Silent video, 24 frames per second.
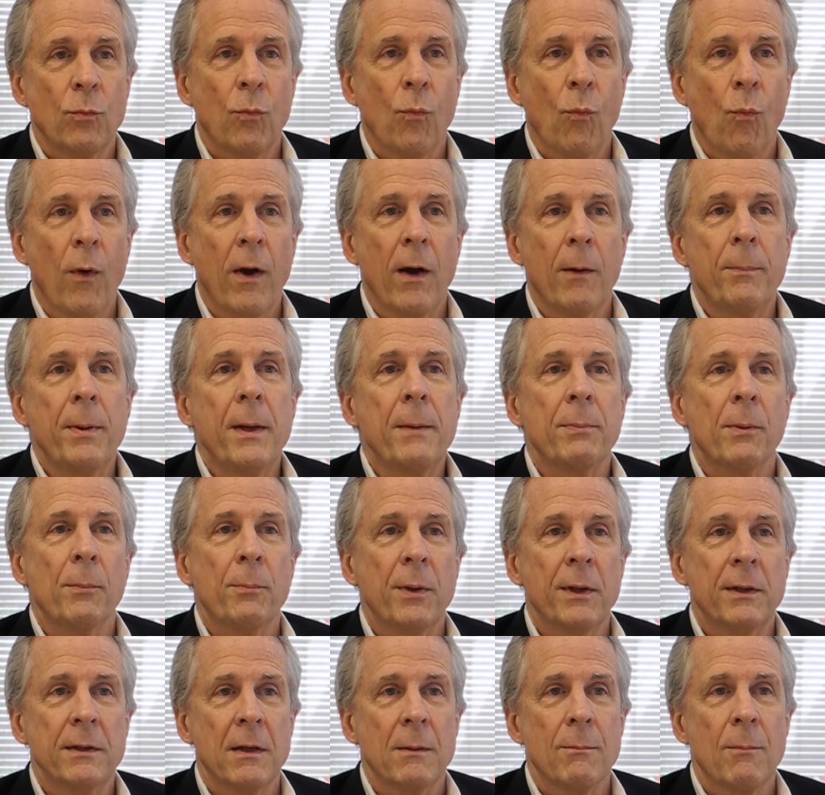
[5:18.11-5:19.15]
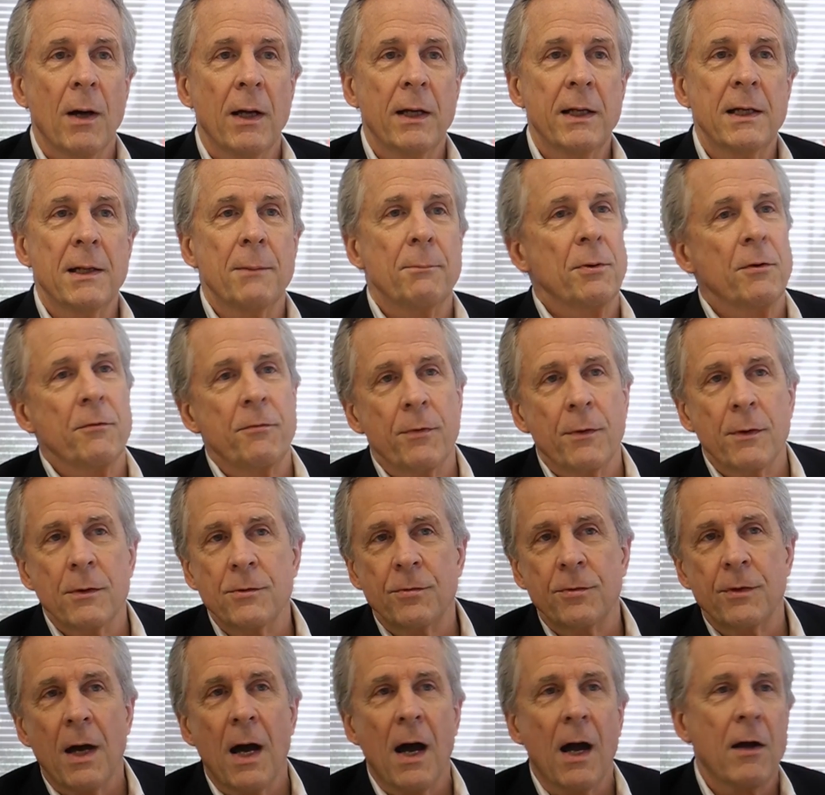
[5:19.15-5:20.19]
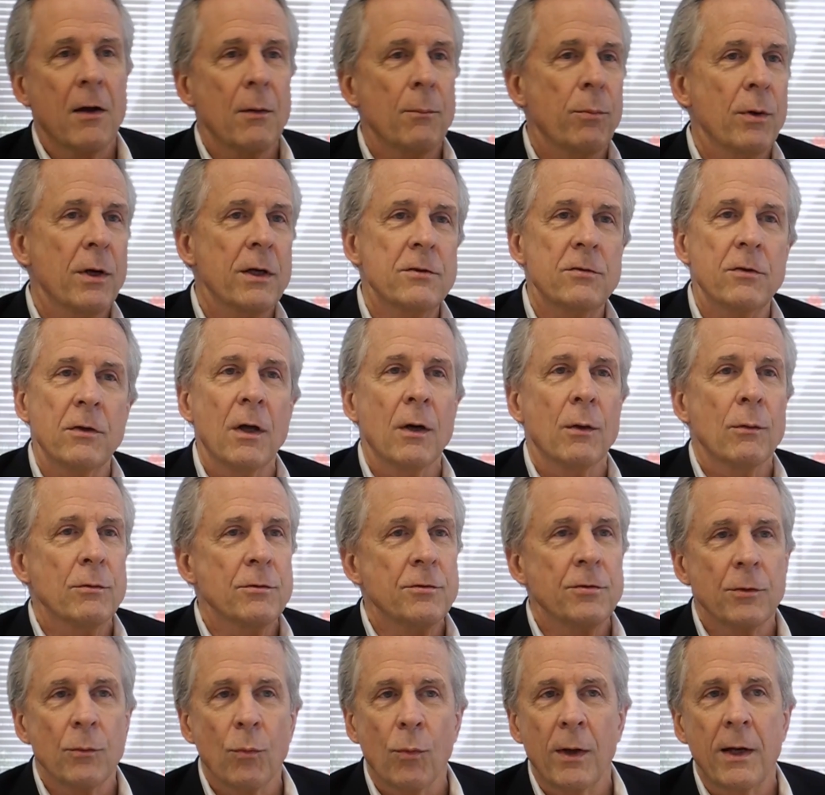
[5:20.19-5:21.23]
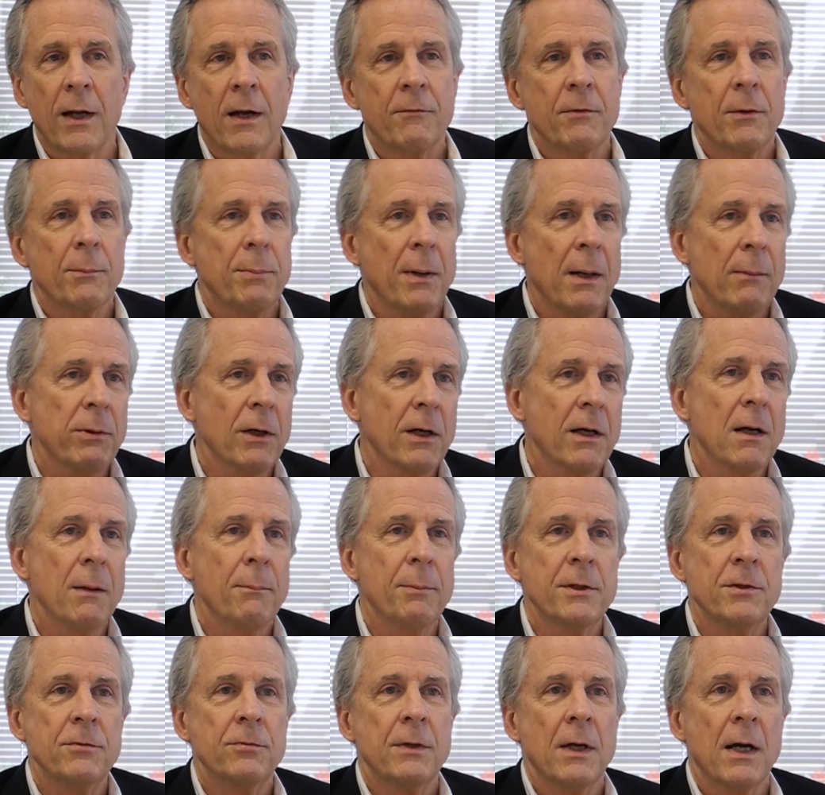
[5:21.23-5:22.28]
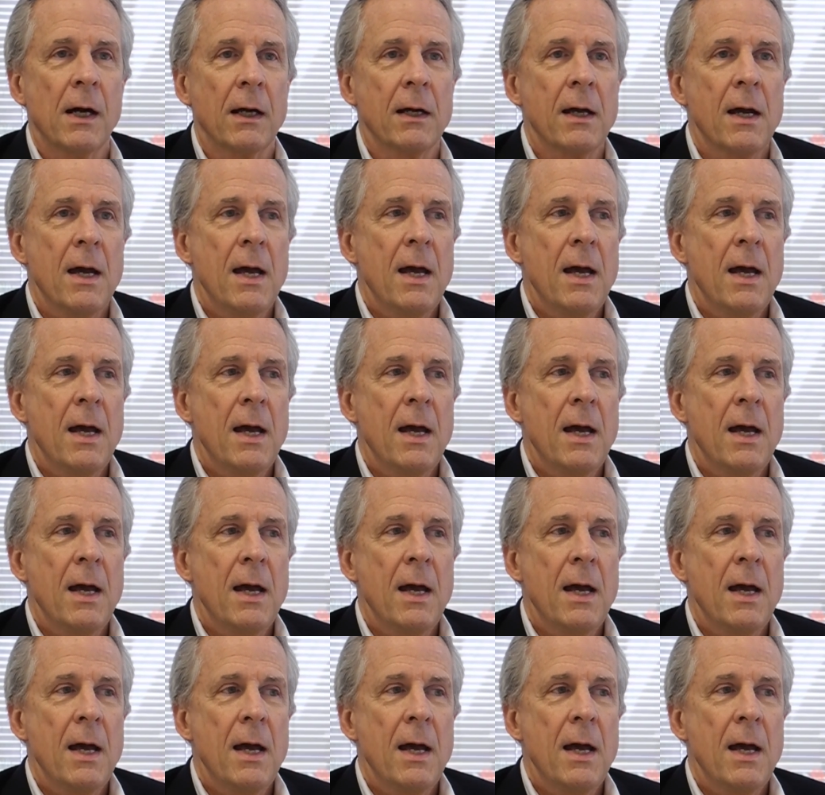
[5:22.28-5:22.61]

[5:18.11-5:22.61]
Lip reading: where people put their money in preferred stock or bridge loans or whatever, public company stock,